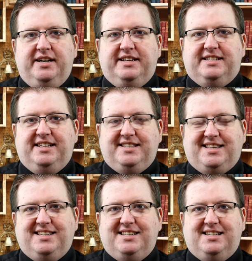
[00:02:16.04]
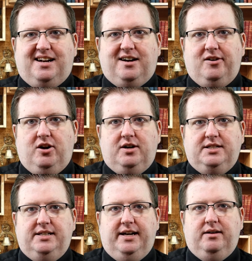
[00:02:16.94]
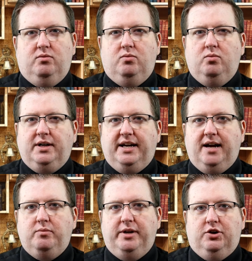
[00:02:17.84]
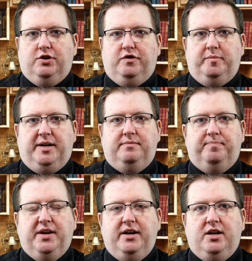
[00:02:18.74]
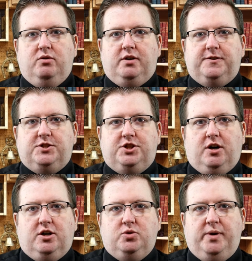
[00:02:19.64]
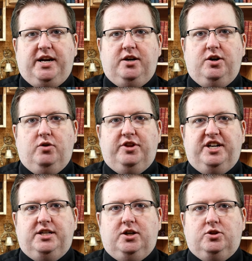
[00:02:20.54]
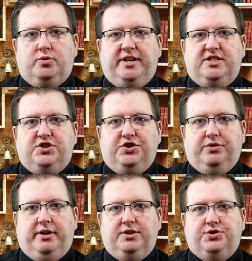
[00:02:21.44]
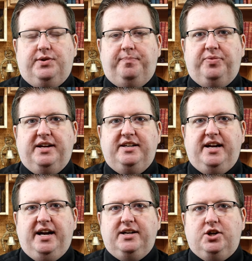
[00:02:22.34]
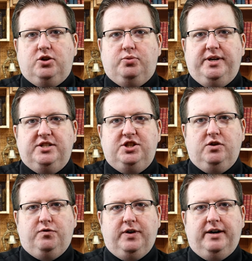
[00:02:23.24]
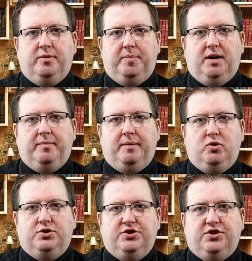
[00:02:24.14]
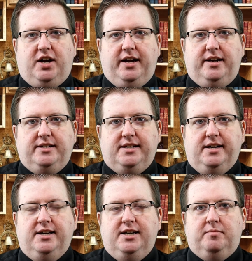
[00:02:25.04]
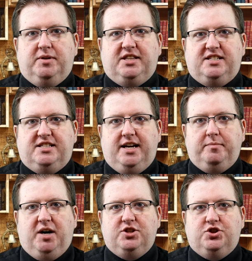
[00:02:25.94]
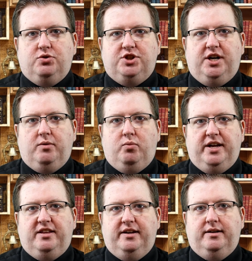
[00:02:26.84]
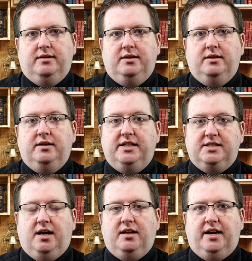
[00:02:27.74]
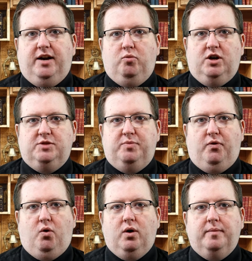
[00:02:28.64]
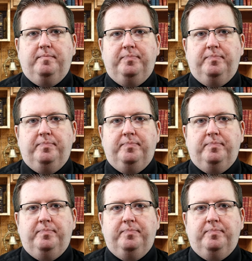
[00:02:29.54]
Since this is not our law today, what can we learn from it? Well, for starters, we can know that adultery is serious. Today, adultery is still frowned upon by most societies, but the stigma associated with it is not like it was before.